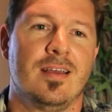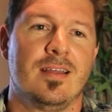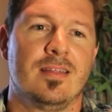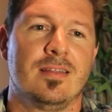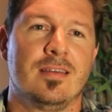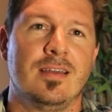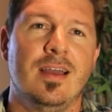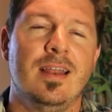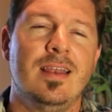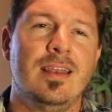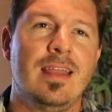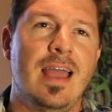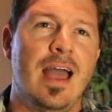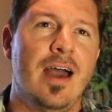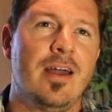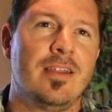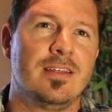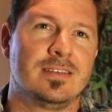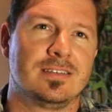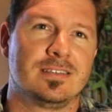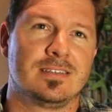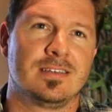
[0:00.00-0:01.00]
The
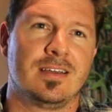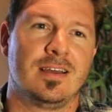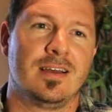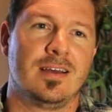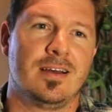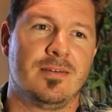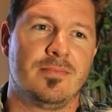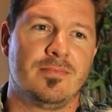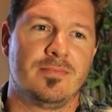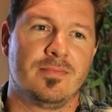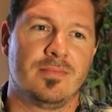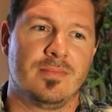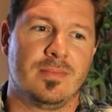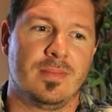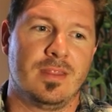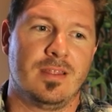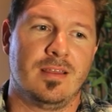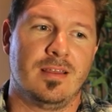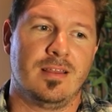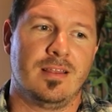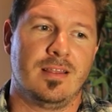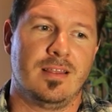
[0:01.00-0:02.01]
Gundown is a
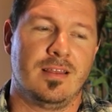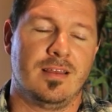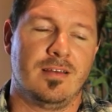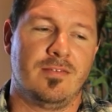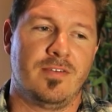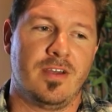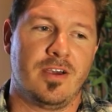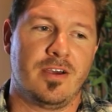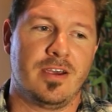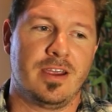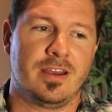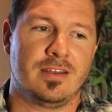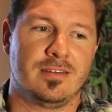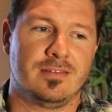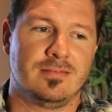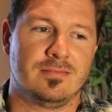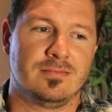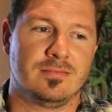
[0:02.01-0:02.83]
very